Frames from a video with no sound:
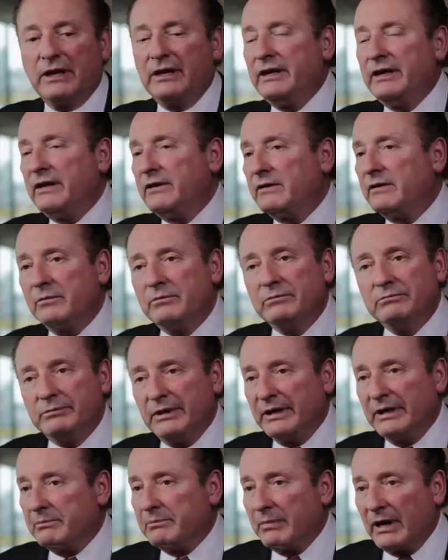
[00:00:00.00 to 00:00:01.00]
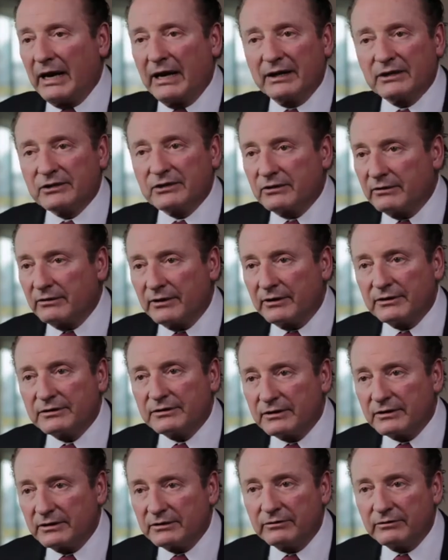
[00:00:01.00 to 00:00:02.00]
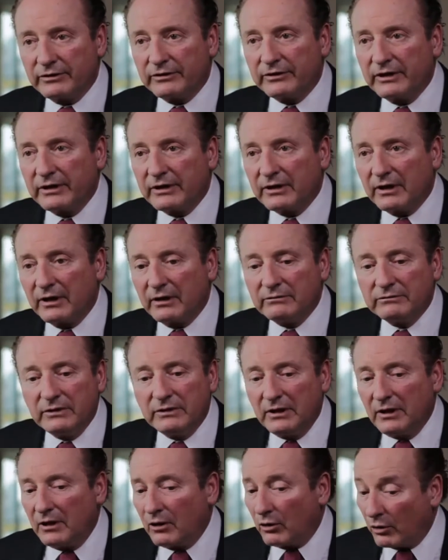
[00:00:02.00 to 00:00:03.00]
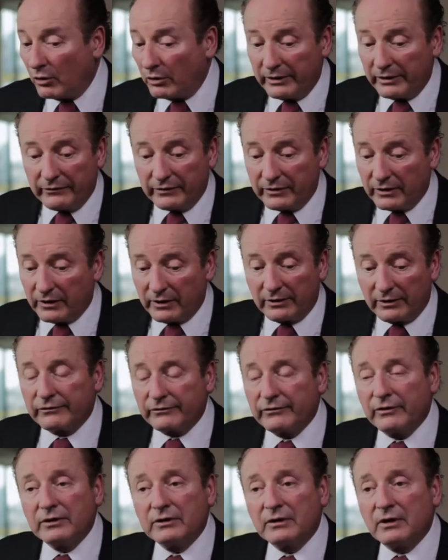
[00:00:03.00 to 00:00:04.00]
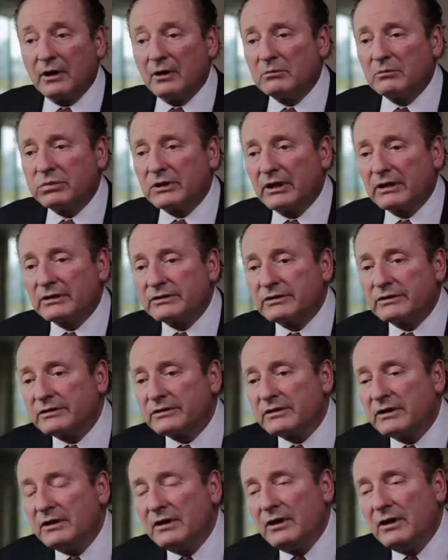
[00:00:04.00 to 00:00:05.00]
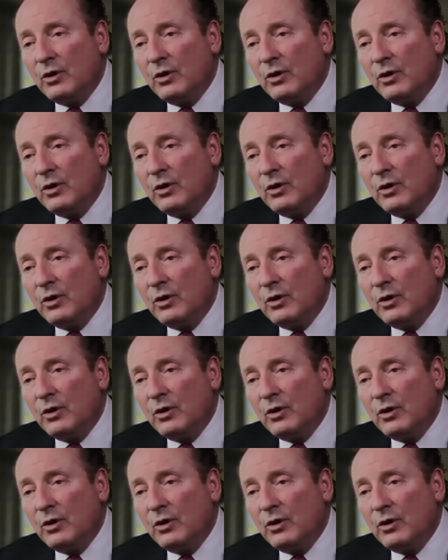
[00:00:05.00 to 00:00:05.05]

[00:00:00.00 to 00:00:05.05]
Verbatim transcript: any of the big banks or others that you would think of, or even other fund complexes,